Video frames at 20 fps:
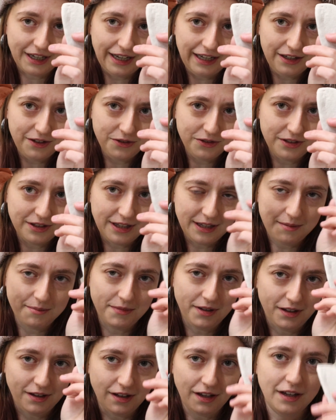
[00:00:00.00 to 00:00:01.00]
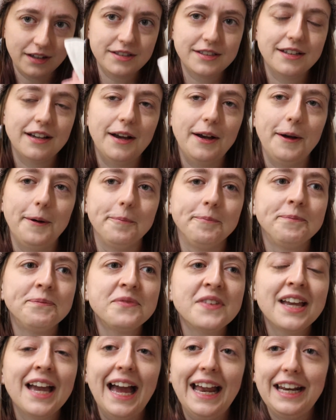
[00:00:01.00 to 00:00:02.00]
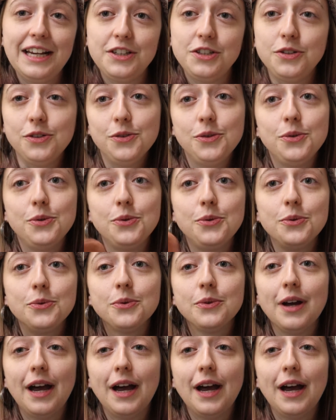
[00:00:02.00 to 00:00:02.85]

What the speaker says: I use them a lot, and I do,